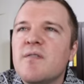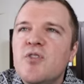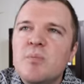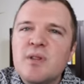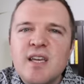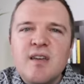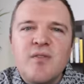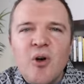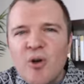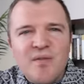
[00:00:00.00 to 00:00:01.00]
if you believe
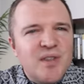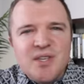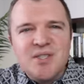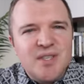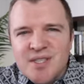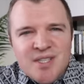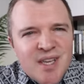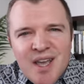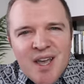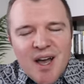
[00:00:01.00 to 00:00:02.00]
all of this is
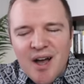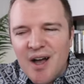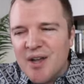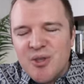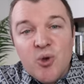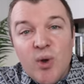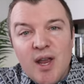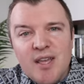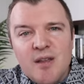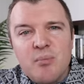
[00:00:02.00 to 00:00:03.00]
uh,
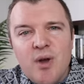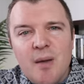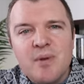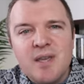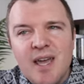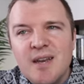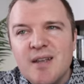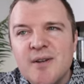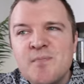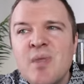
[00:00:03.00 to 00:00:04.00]
Ukrainian
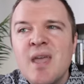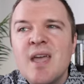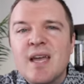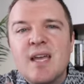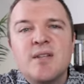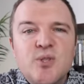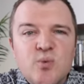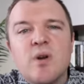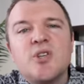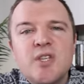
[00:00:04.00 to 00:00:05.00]
propaganda, it's
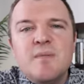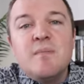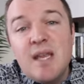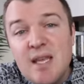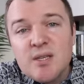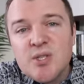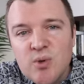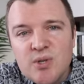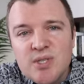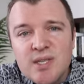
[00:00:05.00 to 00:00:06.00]
Russian media
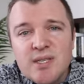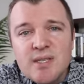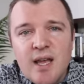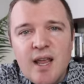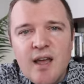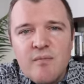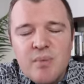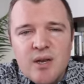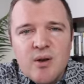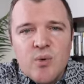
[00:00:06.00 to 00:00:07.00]
sources that have
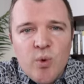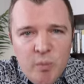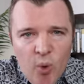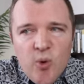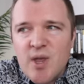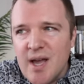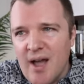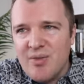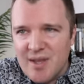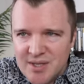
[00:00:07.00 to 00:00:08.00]
been reporting
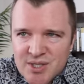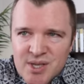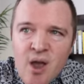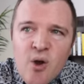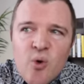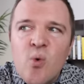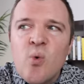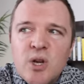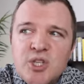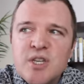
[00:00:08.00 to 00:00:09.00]
on this.
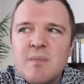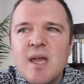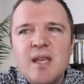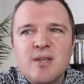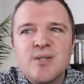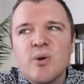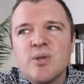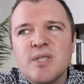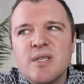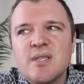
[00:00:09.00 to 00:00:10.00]
Russian media
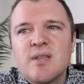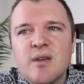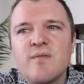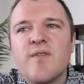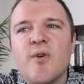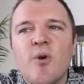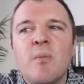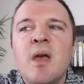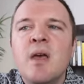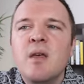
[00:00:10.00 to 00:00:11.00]
sources
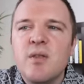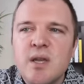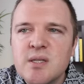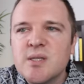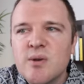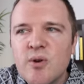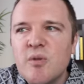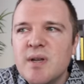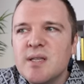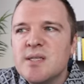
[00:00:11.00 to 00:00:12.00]
confirm the
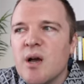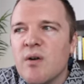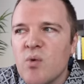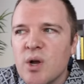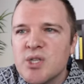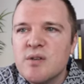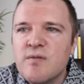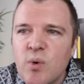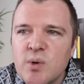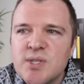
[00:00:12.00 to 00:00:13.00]
encirclement of Russian
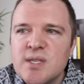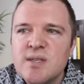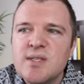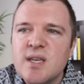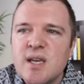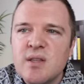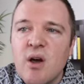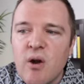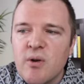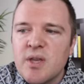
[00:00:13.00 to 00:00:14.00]
forces in the
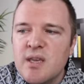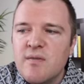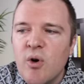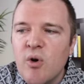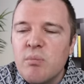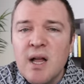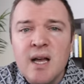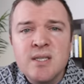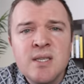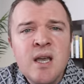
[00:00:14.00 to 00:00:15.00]
Kharkiv
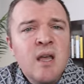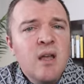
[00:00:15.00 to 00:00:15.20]
Oblast.